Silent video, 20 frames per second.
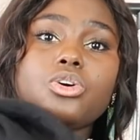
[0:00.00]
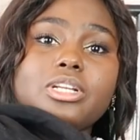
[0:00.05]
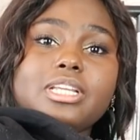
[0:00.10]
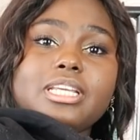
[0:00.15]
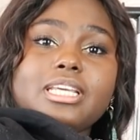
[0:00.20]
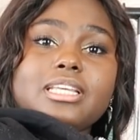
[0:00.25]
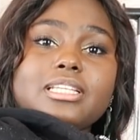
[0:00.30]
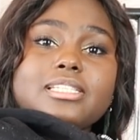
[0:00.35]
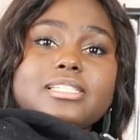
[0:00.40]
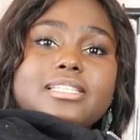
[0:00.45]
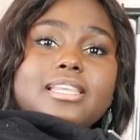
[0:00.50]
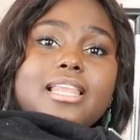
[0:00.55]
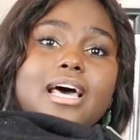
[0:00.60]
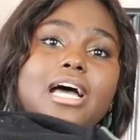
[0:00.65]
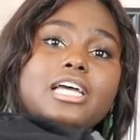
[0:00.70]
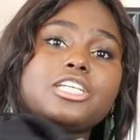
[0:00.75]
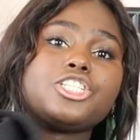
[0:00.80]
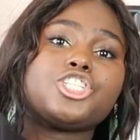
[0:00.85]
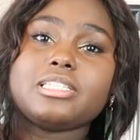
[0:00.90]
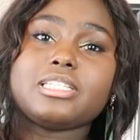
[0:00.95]
hoodie
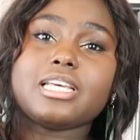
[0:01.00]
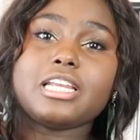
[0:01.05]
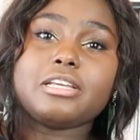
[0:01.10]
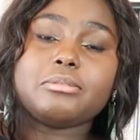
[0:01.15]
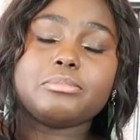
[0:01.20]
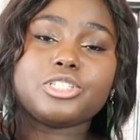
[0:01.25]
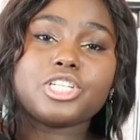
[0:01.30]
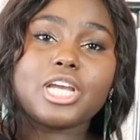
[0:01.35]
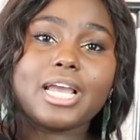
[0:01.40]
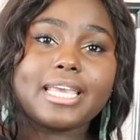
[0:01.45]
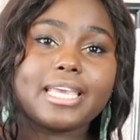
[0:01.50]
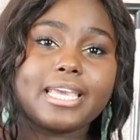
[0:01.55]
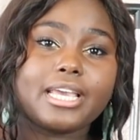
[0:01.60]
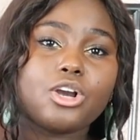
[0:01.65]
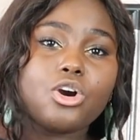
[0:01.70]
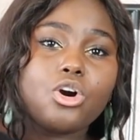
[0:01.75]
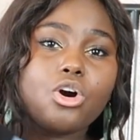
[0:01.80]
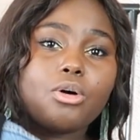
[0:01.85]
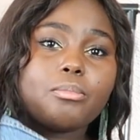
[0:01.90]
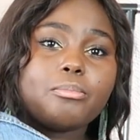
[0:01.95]
slash denim
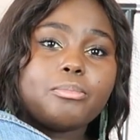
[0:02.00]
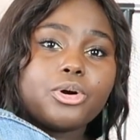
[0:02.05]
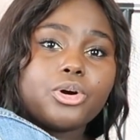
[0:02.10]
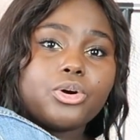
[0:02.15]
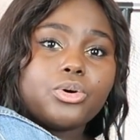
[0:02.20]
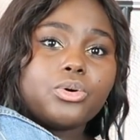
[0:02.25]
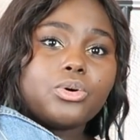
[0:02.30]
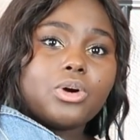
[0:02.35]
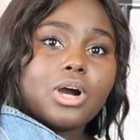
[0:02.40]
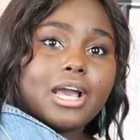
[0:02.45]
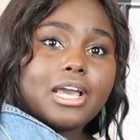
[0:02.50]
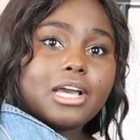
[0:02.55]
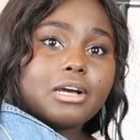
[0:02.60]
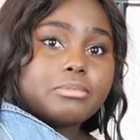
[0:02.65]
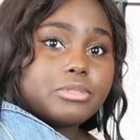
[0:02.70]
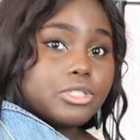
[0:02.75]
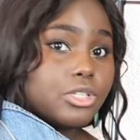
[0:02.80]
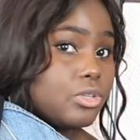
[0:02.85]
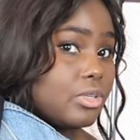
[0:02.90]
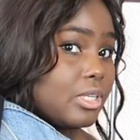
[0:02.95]
jacket combo. I
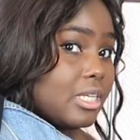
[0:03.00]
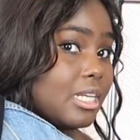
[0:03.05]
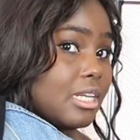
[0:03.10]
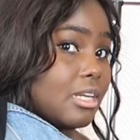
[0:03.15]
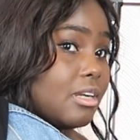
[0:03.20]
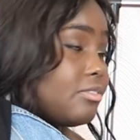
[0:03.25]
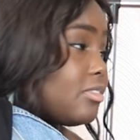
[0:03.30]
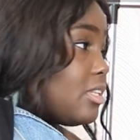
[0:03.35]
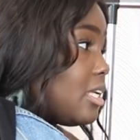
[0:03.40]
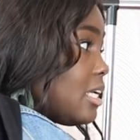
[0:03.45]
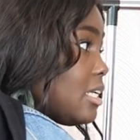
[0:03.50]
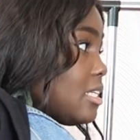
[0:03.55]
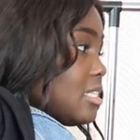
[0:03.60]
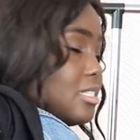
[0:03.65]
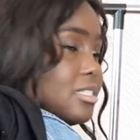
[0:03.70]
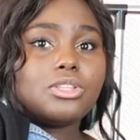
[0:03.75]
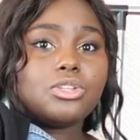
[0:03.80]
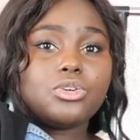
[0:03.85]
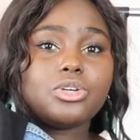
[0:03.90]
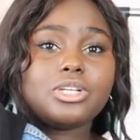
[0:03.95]
absolutely love
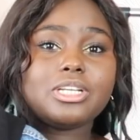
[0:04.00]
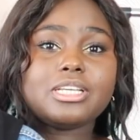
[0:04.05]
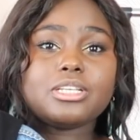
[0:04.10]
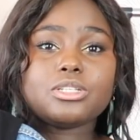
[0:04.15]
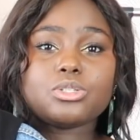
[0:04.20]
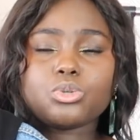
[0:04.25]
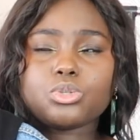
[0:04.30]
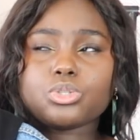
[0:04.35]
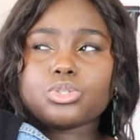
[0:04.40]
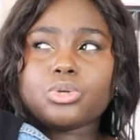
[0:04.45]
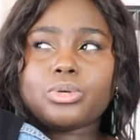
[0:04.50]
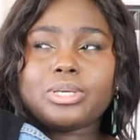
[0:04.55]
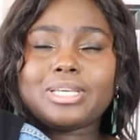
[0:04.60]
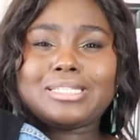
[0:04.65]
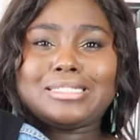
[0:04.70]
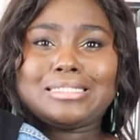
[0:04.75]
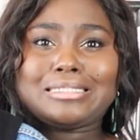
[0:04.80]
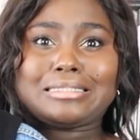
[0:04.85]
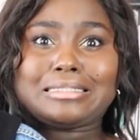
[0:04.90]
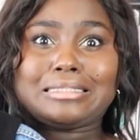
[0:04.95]
this. The hoodie is also
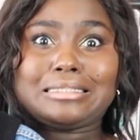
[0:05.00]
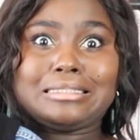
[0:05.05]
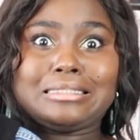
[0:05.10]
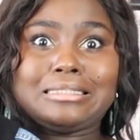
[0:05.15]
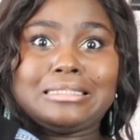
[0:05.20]
his.